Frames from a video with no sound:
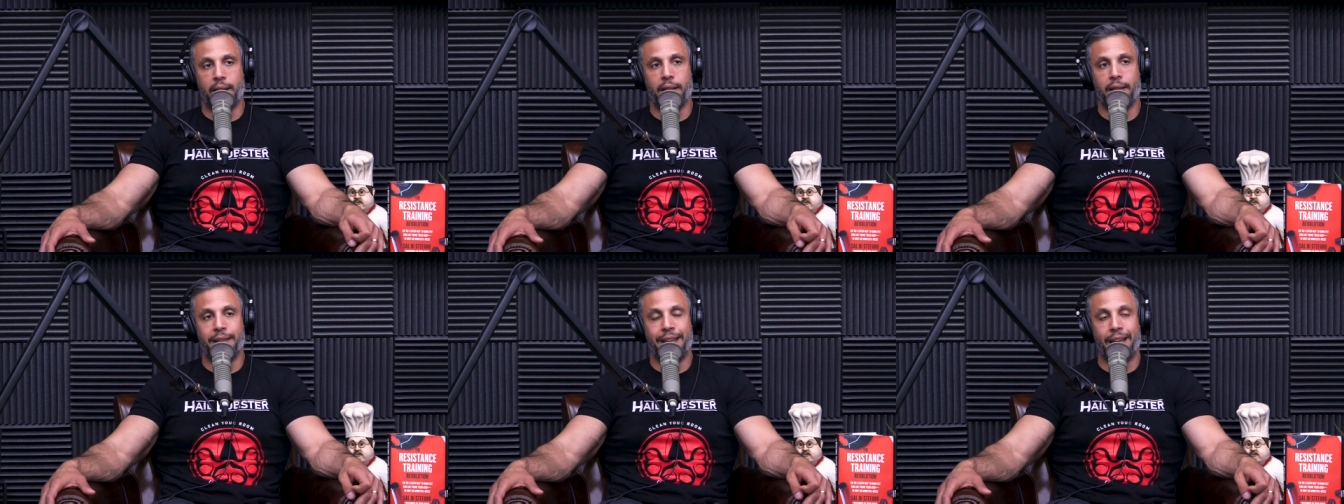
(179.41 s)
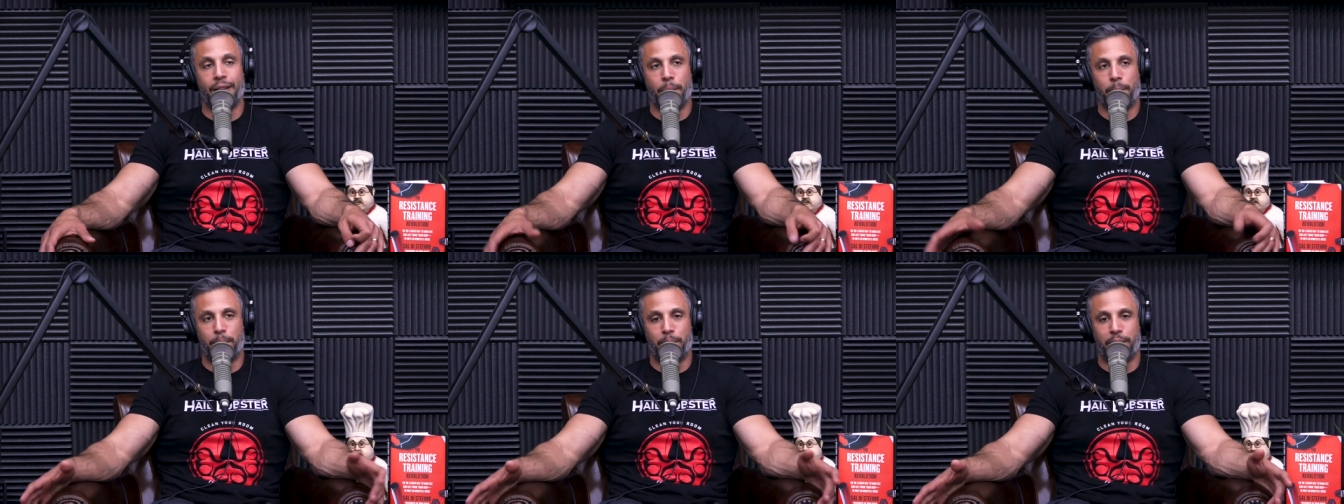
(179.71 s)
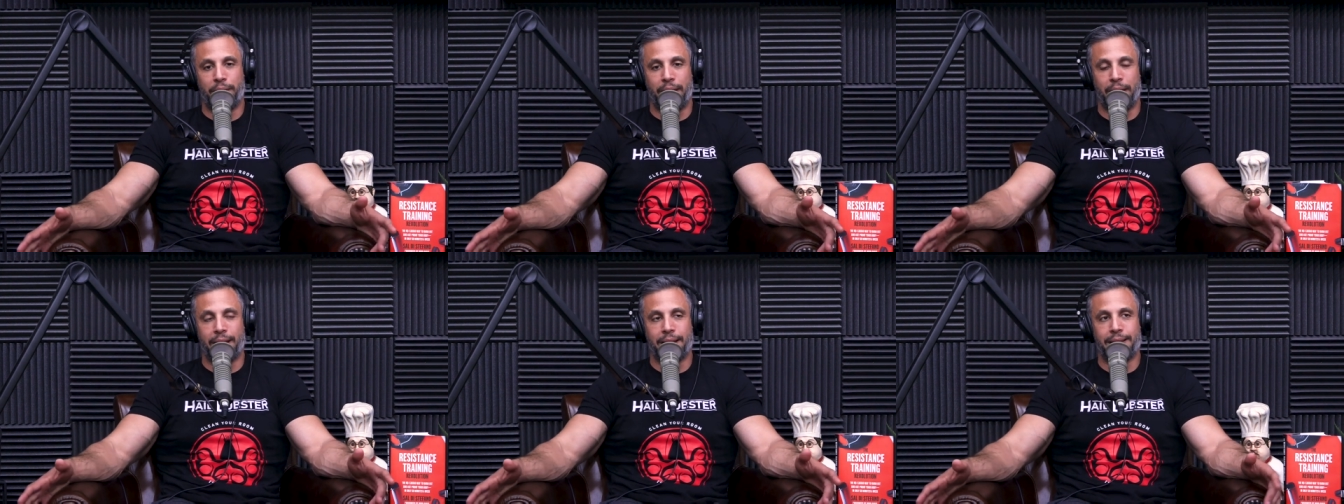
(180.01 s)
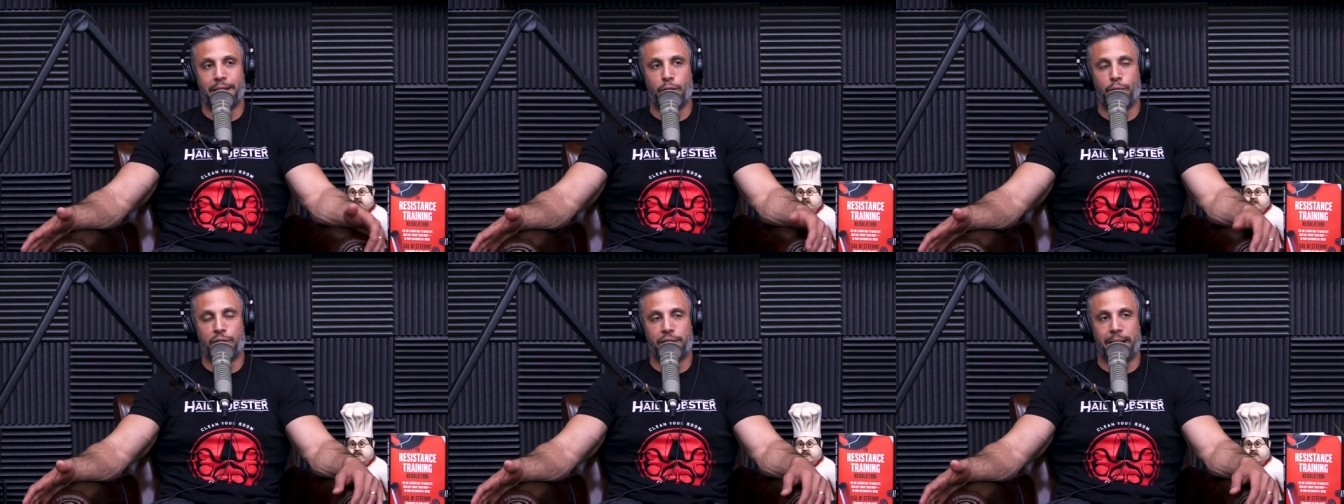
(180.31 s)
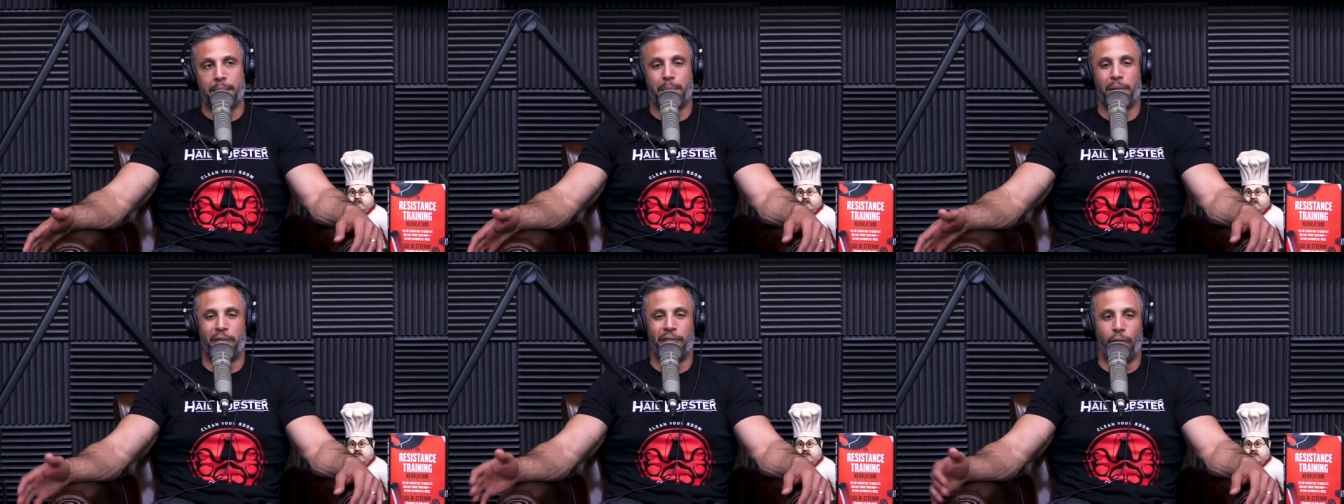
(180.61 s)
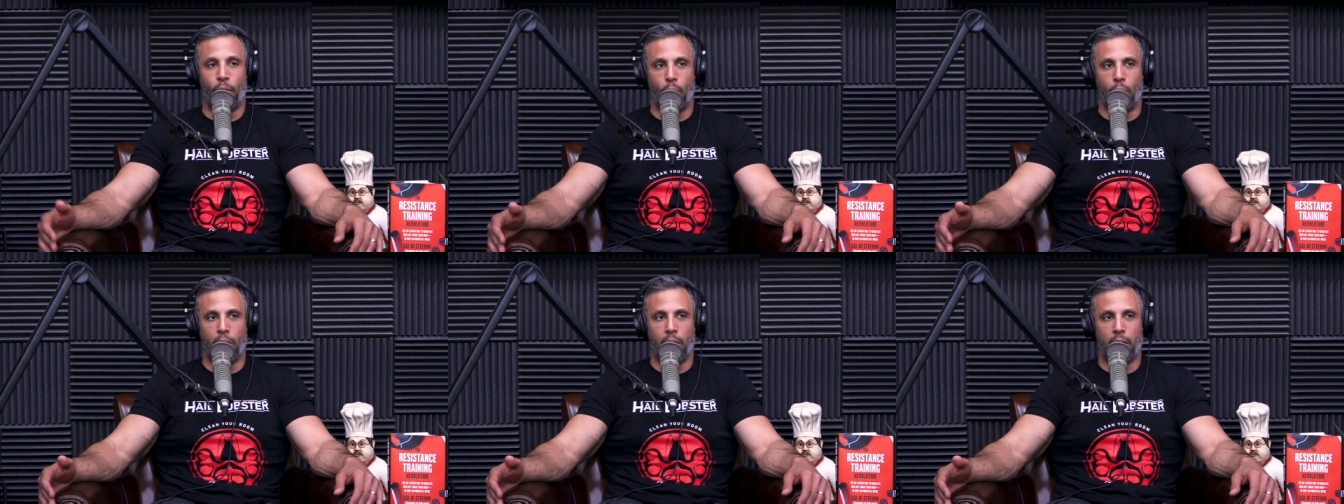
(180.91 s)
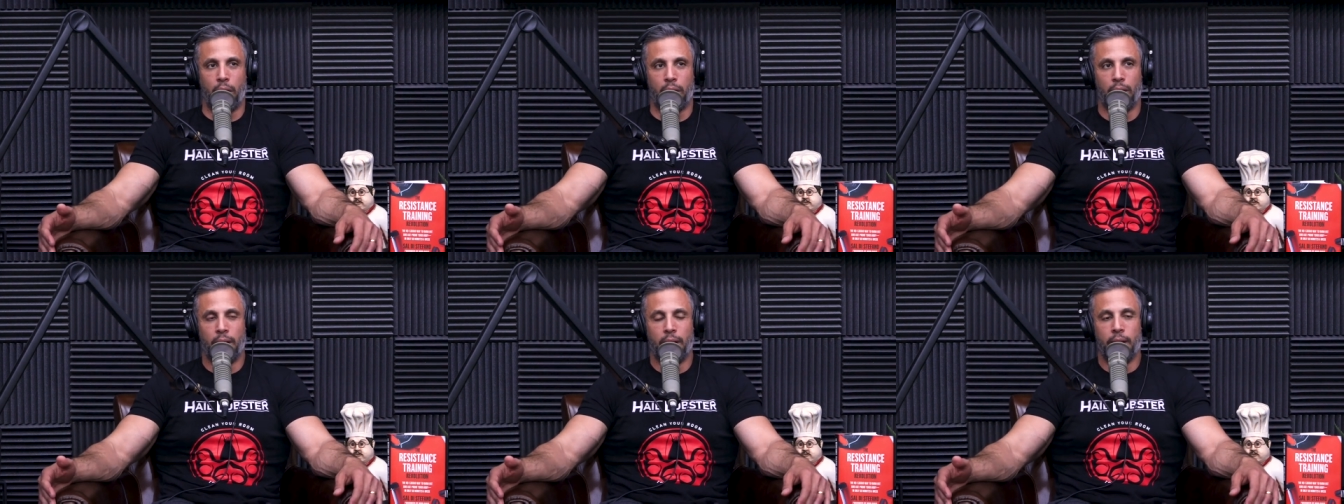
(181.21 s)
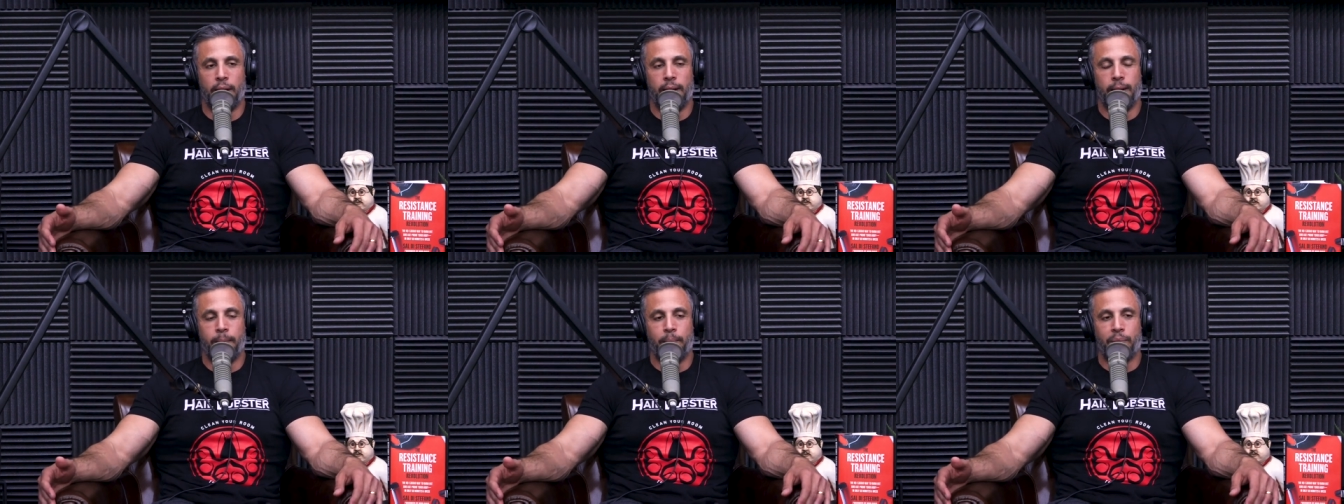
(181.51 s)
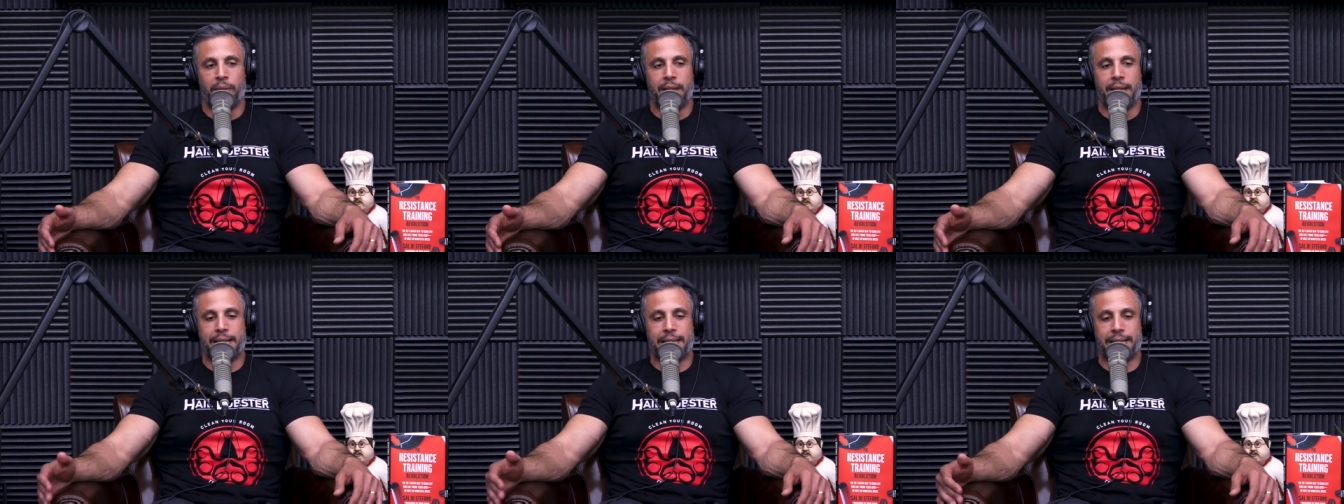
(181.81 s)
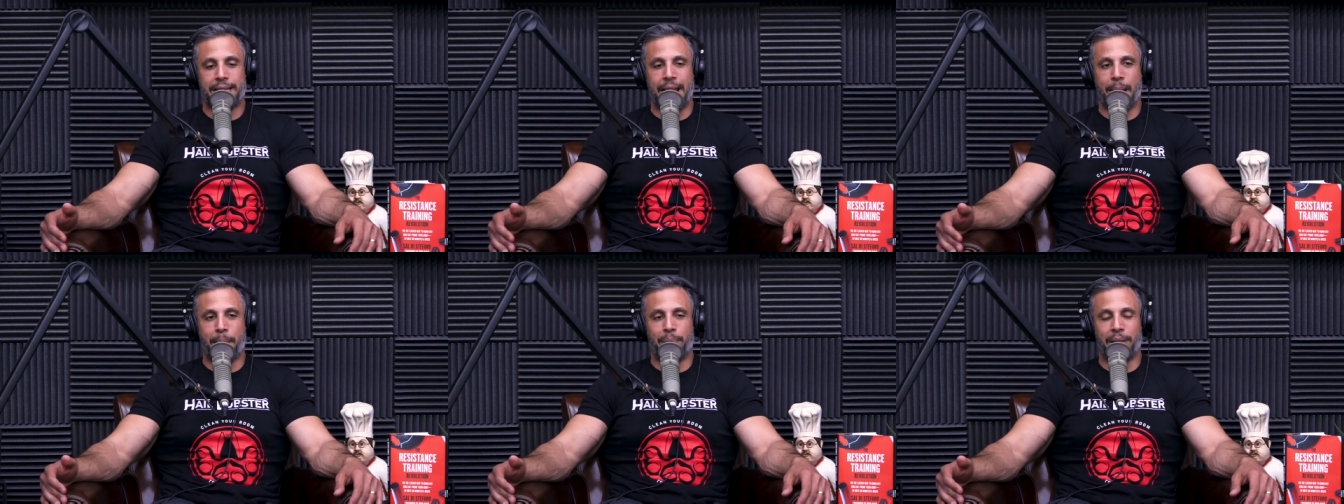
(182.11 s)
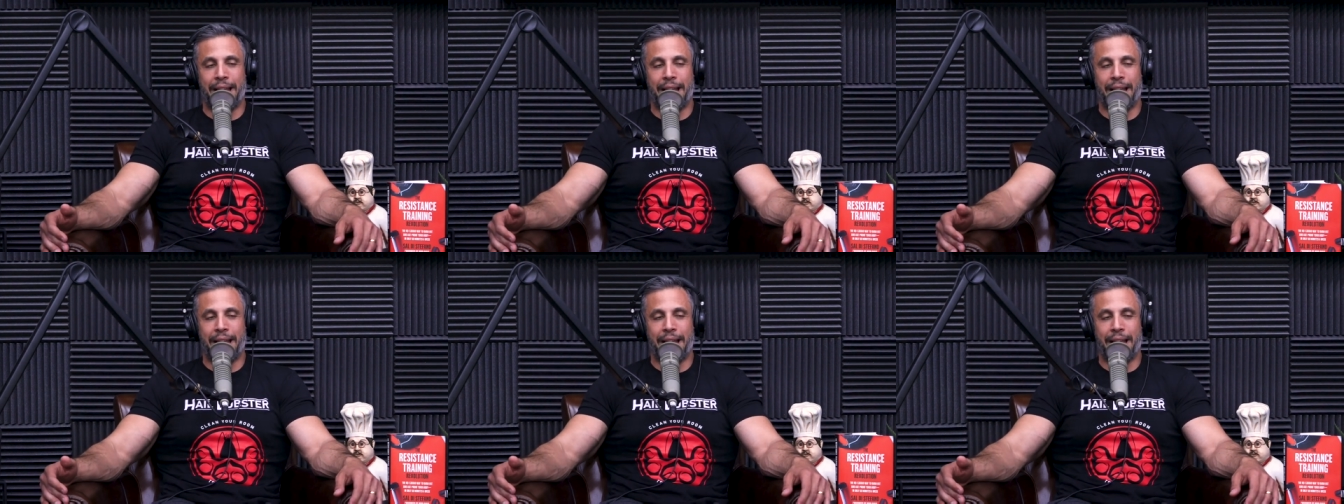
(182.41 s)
And then the other thing is that you said before you slept